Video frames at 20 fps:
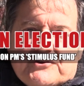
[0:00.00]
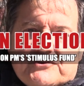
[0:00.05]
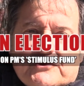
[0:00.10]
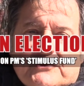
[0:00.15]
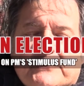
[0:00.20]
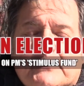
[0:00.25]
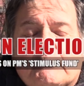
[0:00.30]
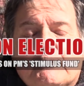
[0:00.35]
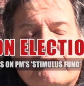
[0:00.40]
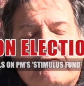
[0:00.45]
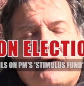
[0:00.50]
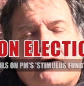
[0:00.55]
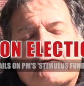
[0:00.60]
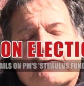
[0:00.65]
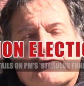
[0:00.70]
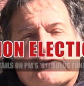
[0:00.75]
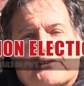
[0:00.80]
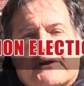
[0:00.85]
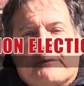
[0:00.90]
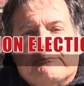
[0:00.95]
so that we'll vote
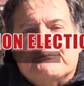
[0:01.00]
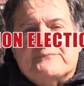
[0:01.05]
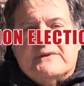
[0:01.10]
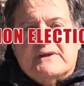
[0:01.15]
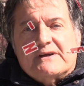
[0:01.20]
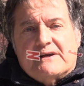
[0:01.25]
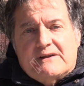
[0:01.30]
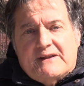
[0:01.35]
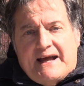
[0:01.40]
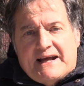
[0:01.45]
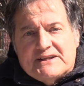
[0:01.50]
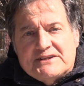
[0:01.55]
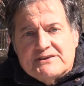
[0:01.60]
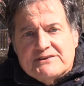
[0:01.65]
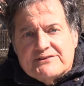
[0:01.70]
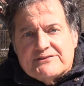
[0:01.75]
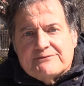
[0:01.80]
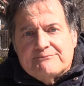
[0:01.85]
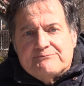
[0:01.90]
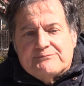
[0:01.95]
for them in
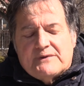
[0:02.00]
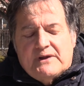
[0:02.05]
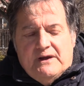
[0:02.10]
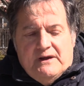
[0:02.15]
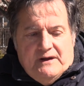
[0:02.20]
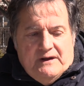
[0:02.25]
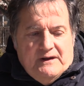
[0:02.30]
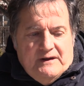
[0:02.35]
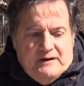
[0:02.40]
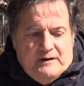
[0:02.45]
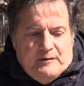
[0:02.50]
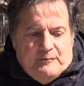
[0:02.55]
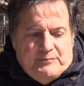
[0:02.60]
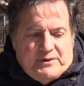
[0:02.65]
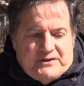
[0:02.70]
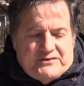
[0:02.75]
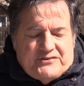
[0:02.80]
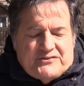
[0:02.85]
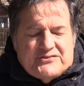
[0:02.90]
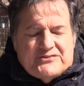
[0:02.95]
elections.
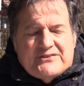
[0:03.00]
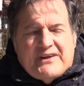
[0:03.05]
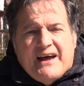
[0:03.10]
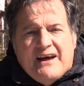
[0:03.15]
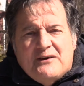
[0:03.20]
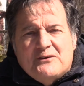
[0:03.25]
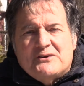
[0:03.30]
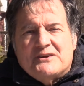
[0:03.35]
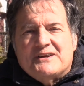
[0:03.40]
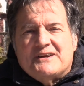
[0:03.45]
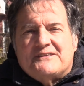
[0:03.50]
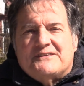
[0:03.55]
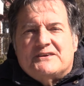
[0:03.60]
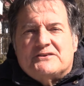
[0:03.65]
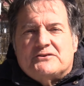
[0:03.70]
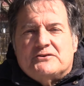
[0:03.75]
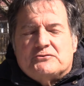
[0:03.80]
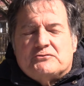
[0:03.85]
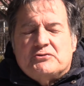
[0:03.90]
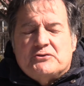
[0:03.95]
But it's astounding
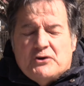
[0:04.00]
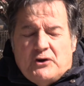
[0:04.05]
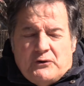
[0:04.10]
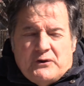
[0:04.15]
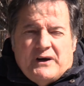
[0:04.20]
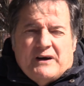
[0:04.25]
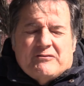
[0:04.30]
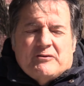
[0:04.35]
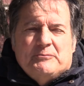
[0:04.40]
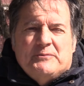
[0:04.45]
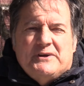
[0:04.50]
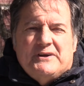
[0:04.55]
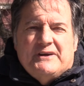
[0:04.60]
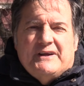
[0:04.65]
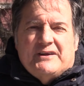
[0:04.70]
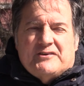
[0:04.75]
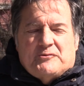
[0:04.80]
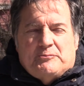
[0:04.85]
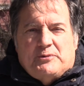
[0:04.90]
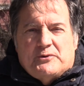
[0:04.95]
that the Trudeau government
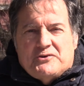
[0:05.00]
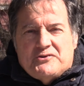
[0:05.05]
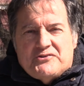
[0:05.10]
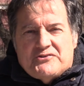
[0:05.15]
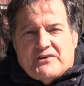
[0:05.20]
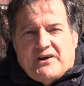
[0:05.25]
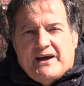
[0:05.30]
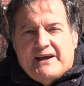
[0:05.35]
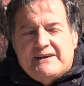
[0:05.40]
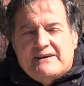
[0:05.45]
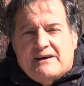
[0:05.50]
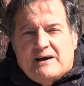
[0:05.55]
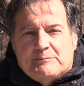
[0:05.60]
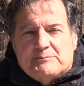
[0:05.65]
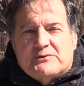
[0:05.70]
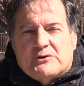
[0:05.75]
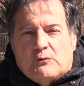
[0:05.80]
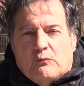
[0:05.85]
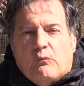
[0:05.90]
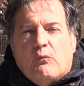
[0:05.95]
has put aside up
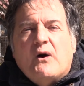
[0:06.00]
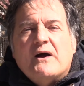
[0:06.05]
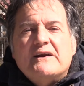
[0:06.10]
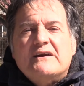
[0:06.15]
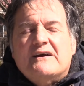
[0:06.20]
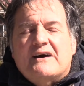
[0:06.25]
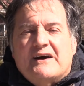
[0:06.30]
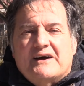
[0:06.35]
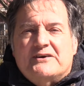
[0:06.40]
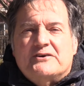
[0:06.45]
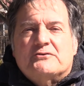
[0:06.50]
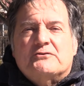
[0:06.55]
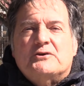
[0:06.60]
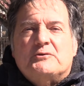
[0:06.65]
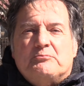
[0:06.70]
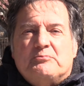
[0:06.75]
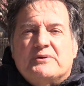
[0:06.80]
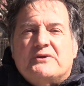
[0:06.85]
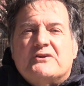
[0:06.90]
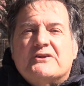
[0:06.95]
to
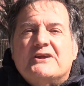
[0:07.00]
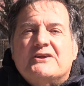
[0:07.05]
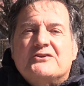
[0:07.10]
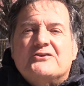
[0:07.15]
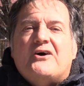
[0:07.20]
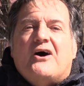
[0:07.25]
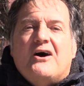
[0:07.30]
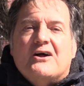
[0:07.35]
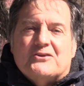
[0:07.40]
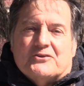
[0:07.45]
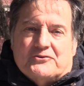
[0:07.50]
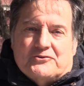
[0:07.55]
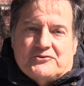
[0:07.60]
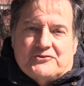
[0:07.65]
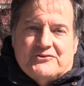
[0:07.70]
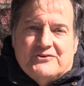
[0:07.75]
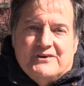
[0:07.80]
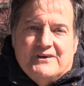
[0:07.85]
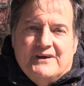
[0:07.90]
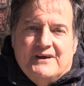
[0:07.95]
$100 billion
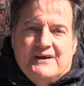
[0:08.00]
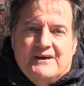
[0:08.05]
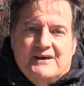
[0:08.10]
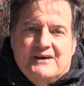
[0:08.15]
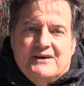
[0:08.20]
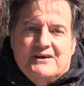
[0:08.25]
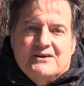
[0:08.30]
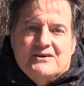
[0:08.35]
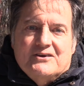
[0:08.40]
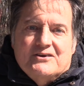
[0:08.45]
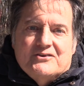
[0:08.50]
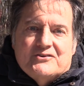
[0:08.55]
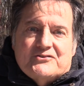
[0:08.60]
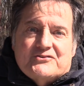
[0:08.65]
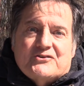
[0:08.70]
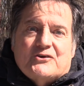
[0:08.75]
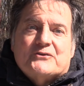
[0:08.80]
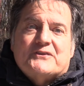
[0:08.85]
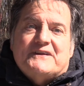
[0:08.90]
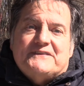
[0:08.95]

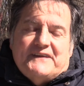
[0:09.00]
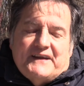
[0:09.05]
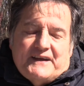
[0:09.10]
so that